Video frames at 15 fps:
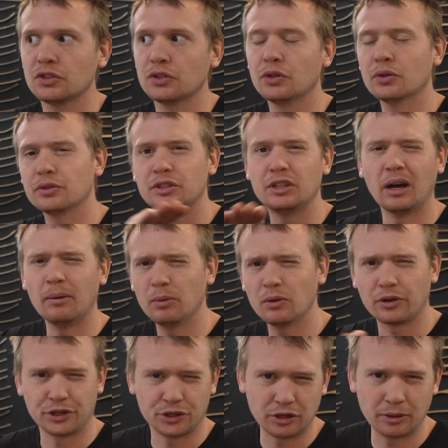so you'll double
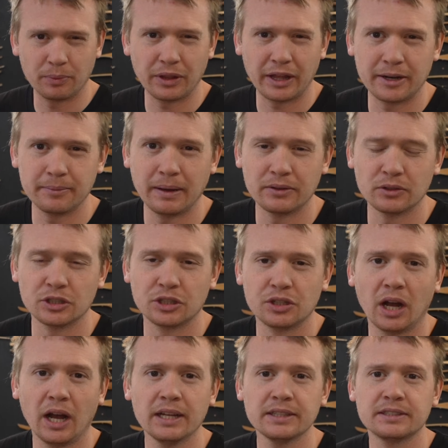or triple that amount of
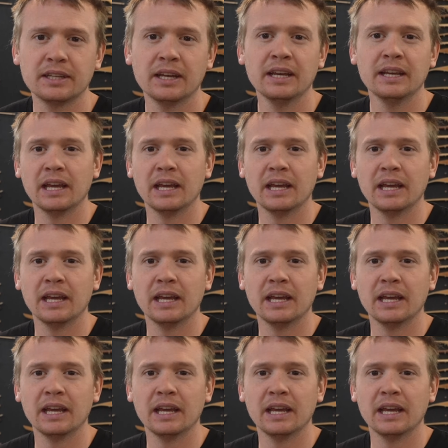shots